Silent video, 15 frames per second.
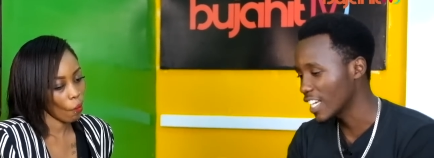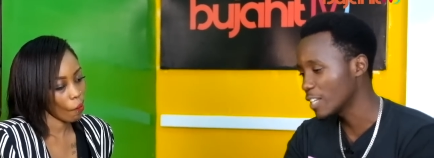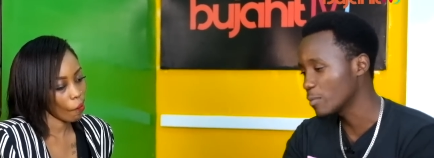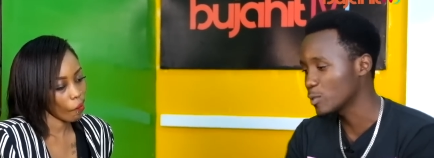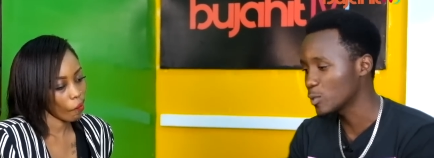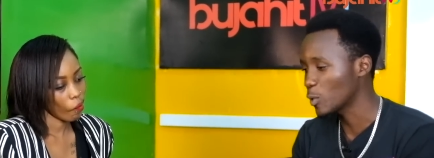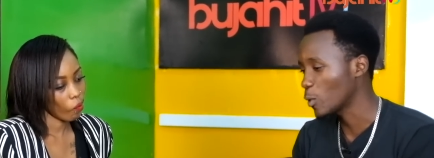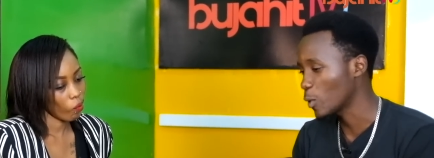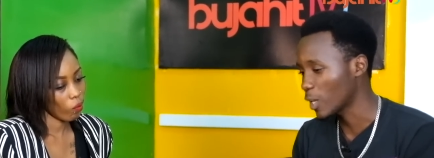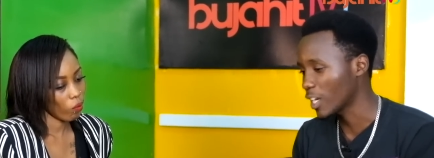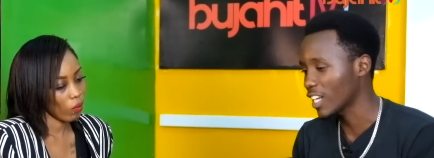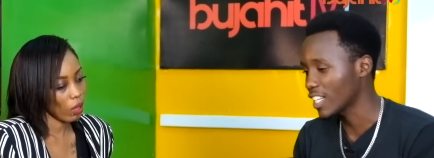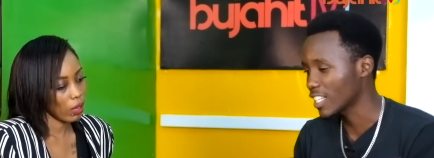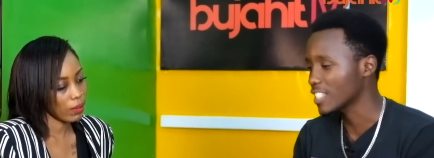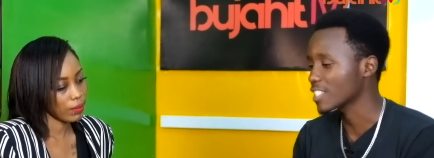Speaker 1: hari muzokora
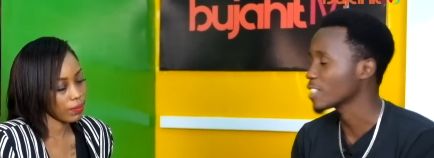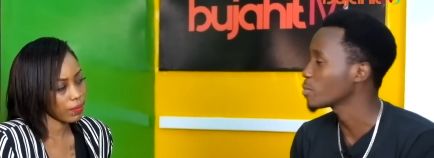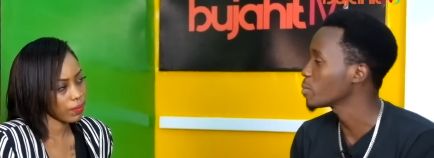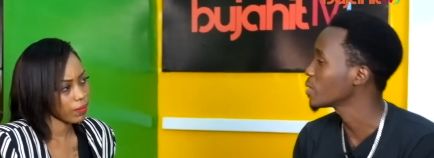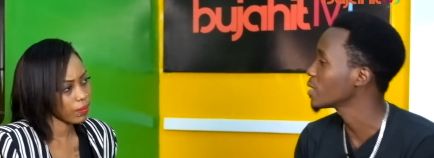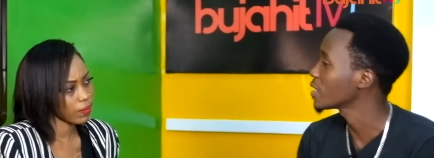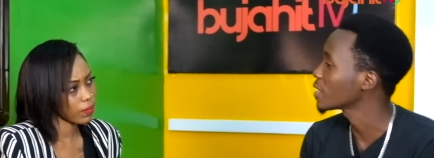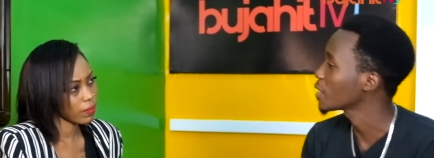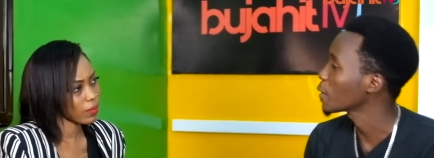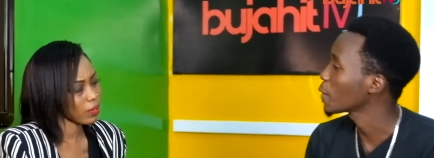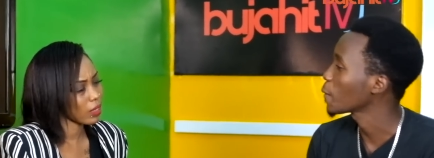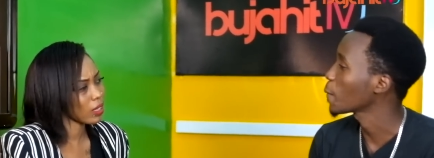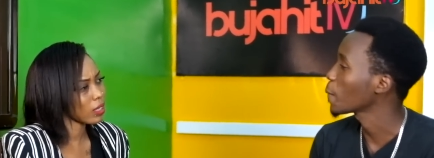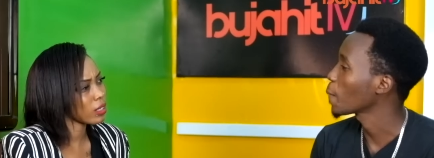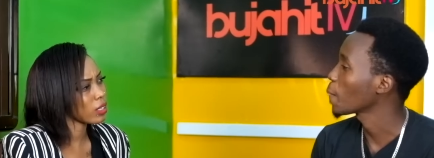nana sadbi
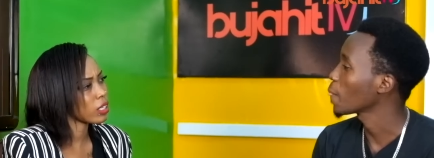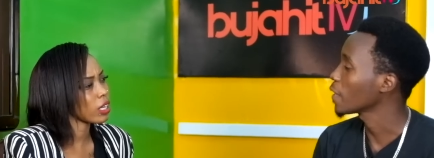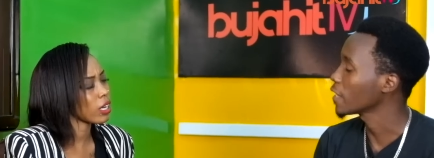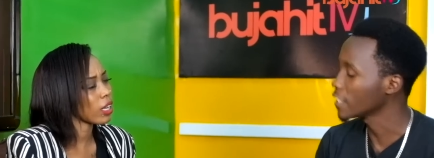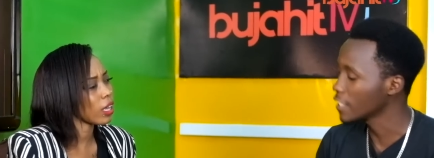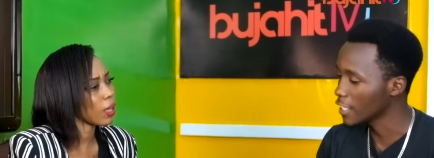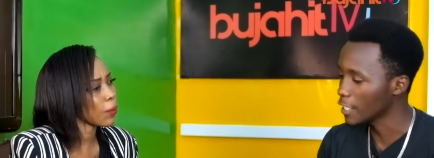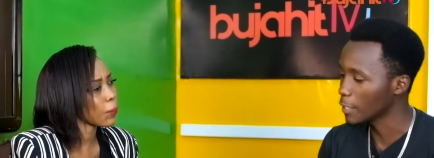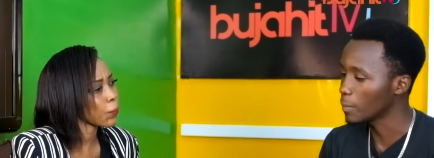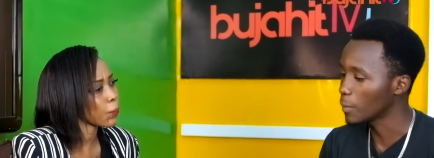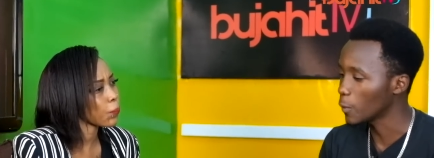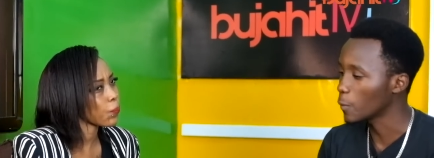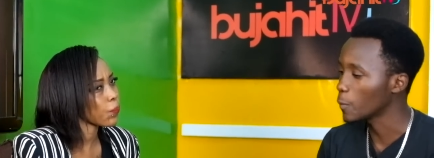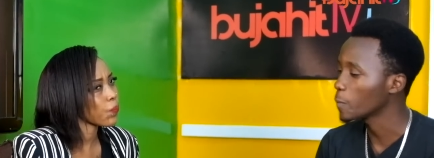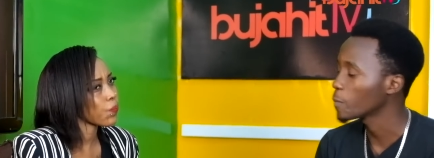
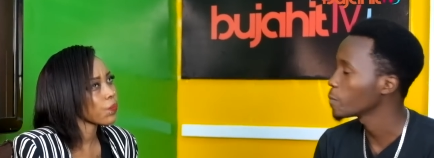indirimbo